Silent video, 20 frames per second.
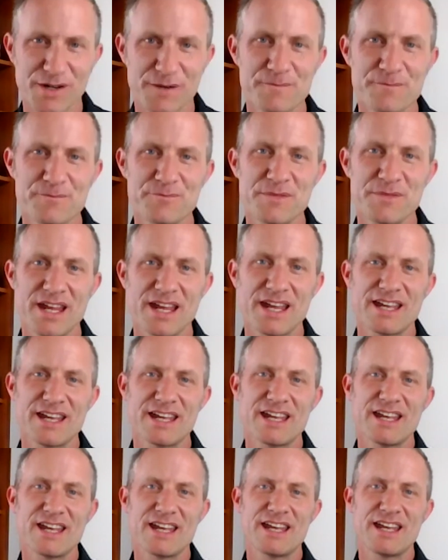So
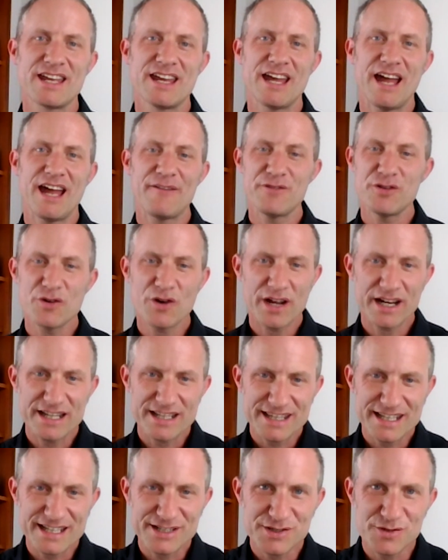Have you got
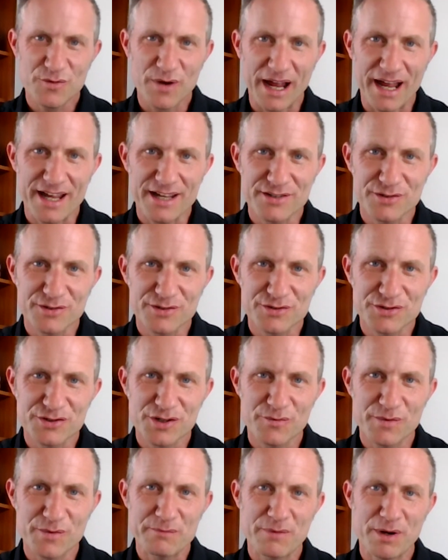anything to add, or
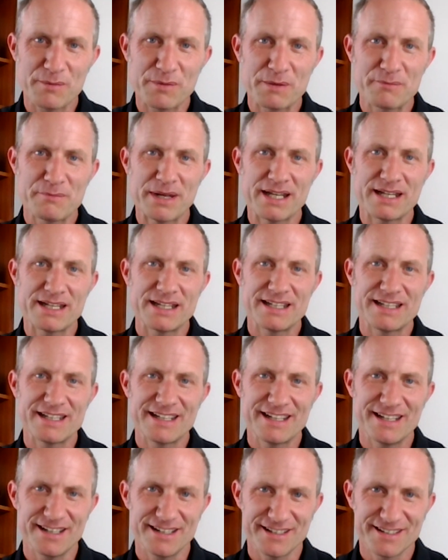shall we pop a pin in
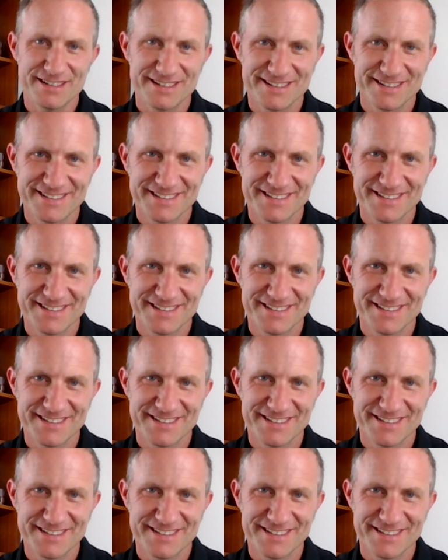it here?